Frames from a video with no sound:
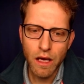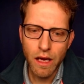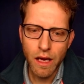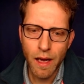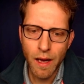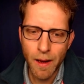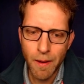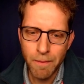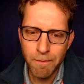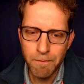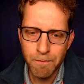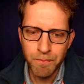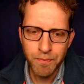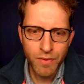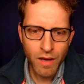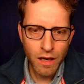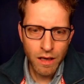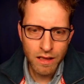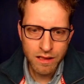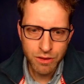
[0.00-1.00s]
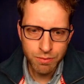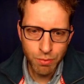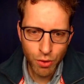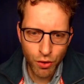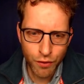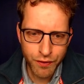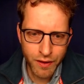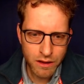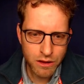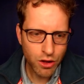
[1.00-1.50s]
um, let's
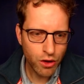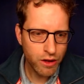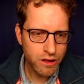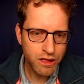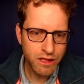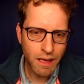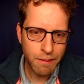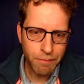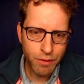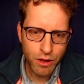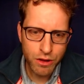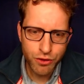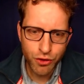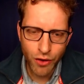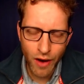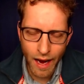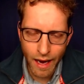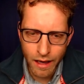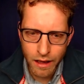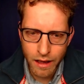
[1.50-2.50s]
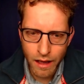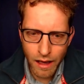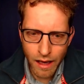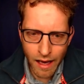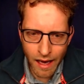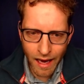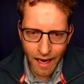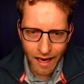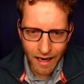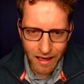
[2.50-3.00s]
move this on a separate track.
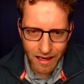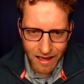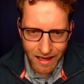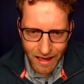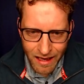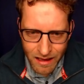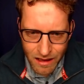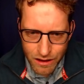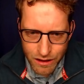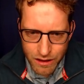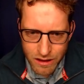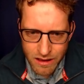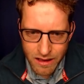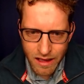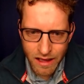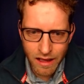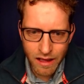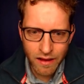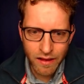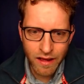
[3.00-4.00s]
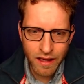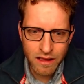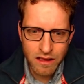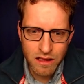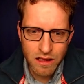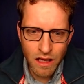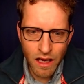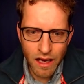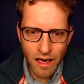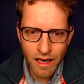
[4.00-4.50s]
And can you see
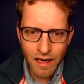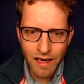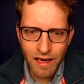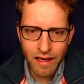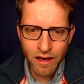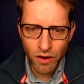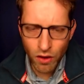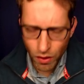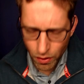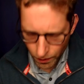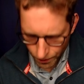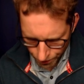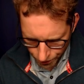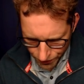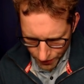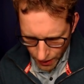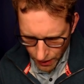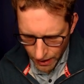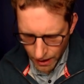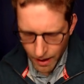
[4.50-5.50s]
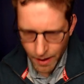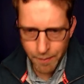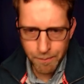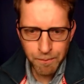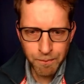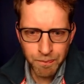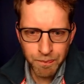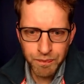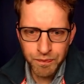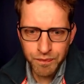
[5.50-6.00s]
this little
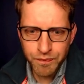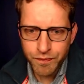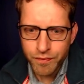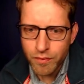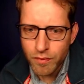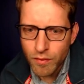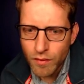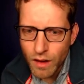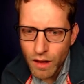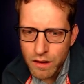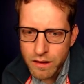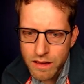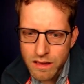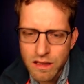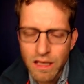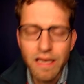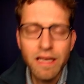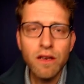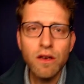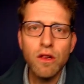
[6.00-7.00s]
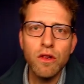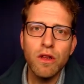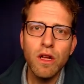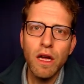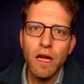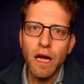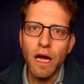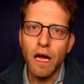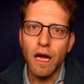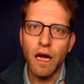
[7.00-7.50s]
um, this little
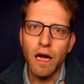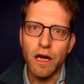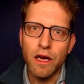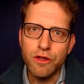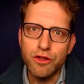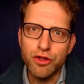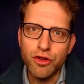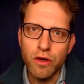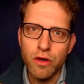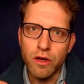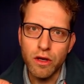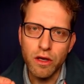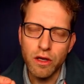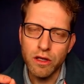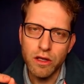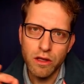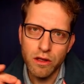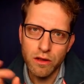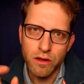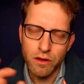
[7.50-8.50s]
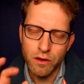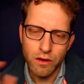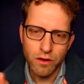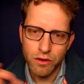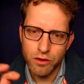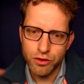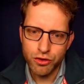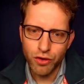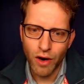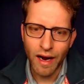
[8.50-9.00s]
uh, tri-
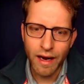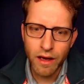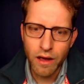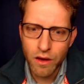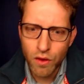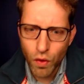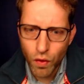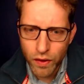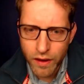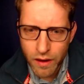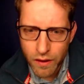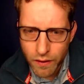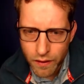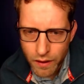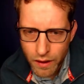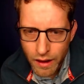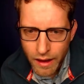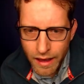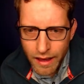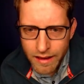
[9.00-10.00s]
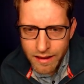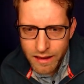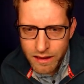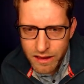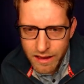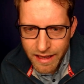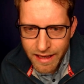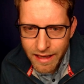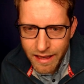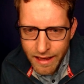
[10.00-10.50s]
triangle here? This
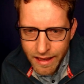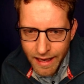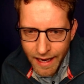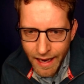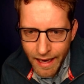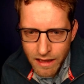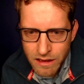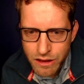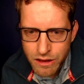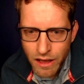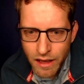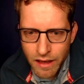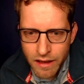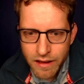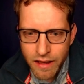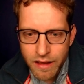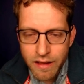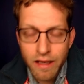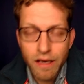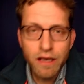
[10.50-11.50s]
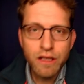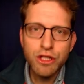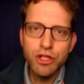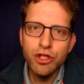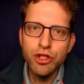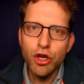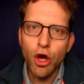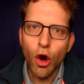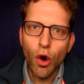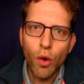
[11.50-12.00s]
indicates that there's
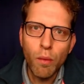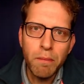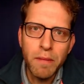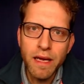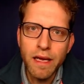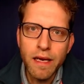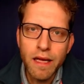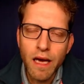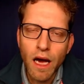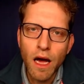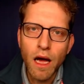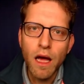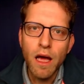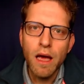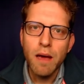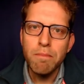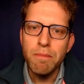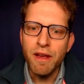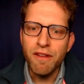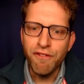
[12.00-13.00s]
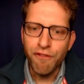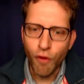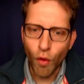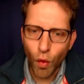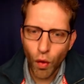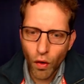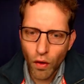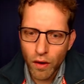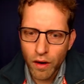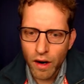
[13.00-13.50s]
no media
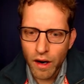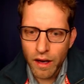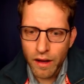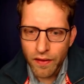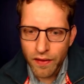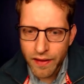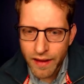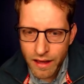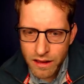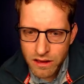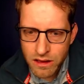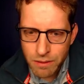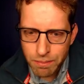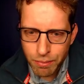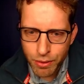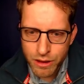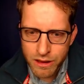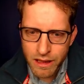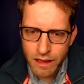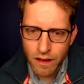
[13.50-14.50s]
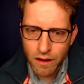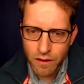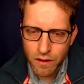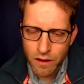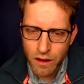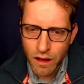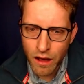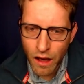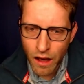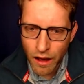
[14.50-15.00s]
before this particular
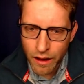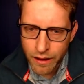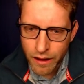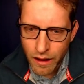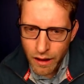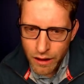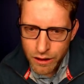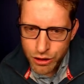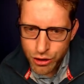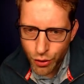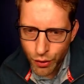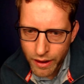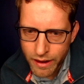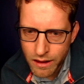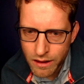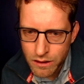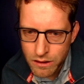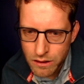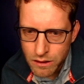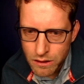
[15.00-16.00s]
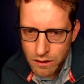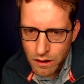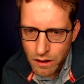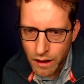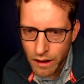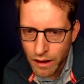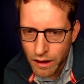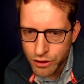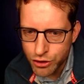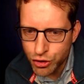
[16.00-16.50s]
cut. So I can
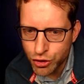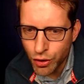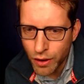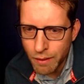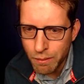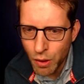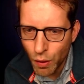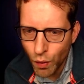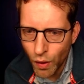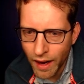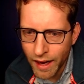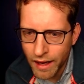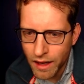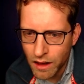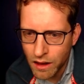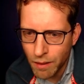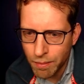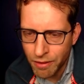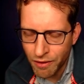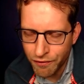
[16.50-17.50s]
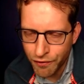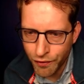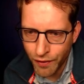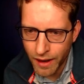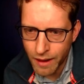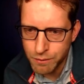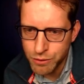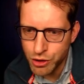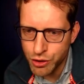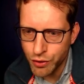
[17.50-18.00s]
uh, trim away a couple of
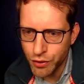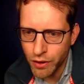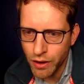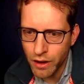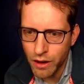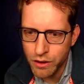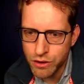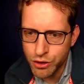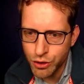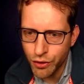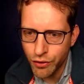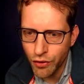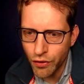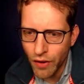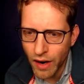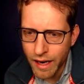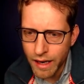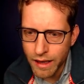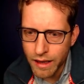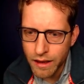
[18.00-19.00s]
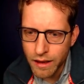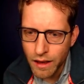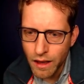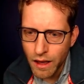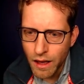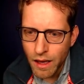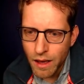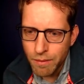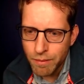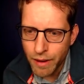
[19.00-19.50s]
frames to the, to the right,
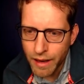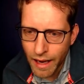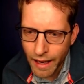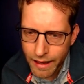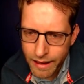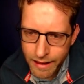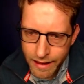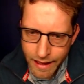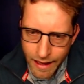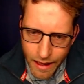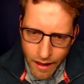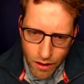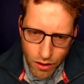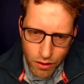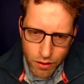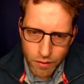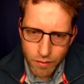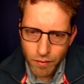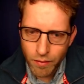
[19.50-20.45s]
but I cannot